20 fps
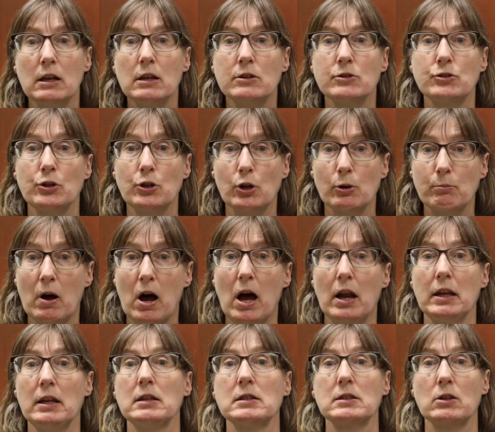So your
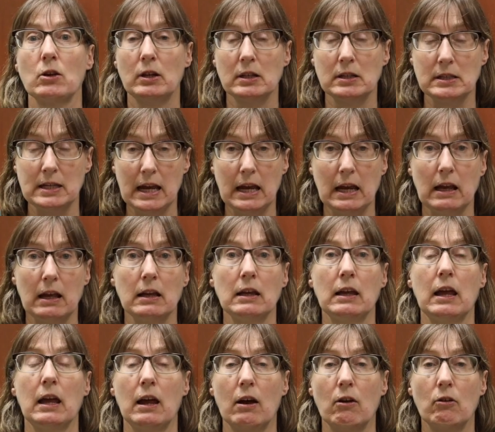body is going to take
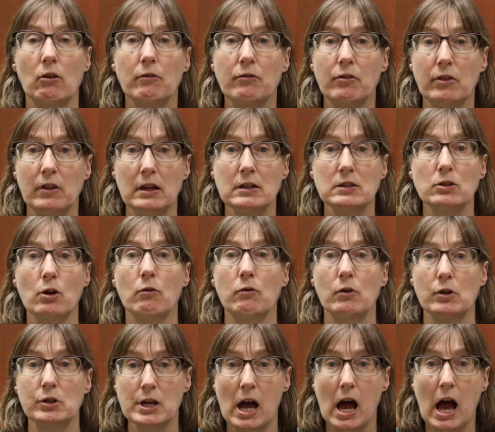care of things
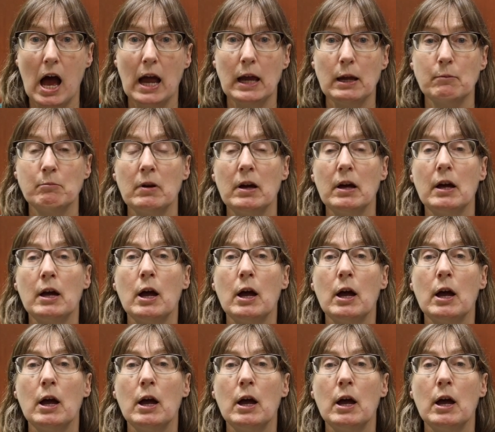over time,